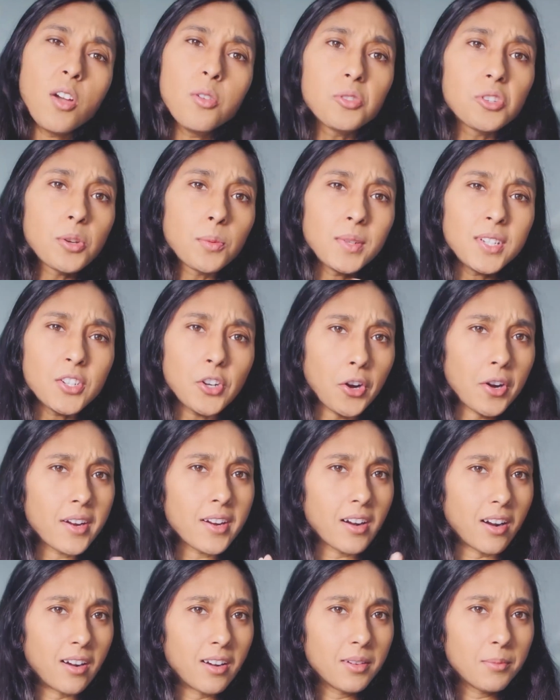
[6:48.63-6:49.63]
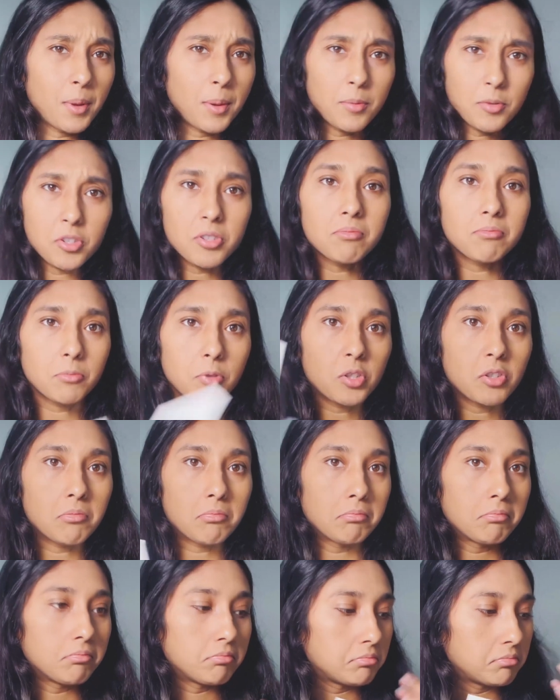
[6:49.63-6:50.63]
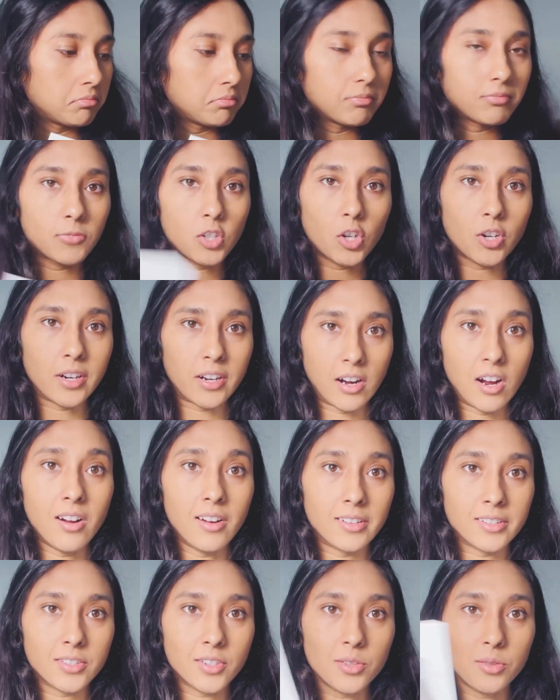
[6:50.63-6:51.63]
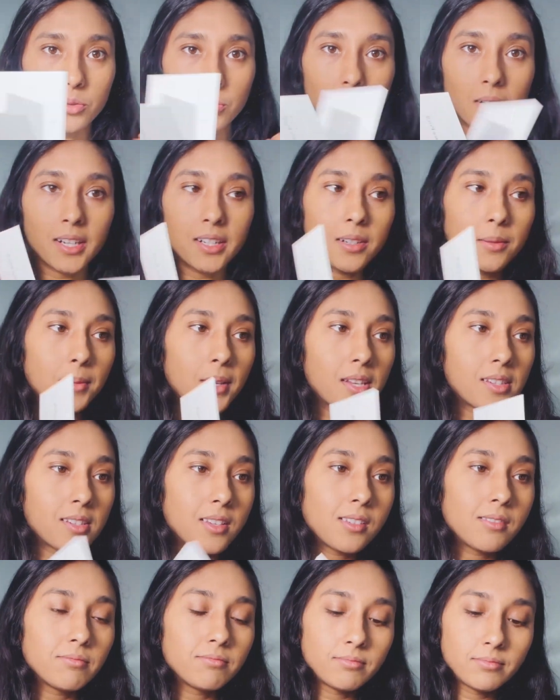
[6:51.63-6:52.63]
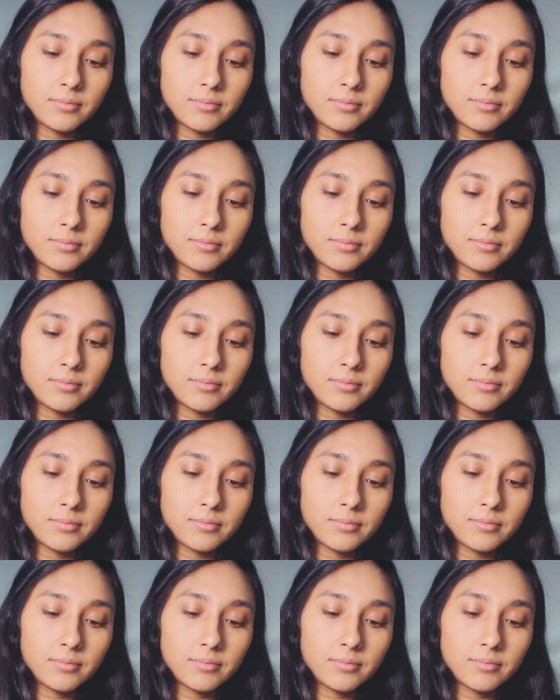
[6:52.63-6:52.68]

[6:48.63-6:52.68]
Oh, should we turn it on? Maybe we should turn it on too, right? I'm guessing.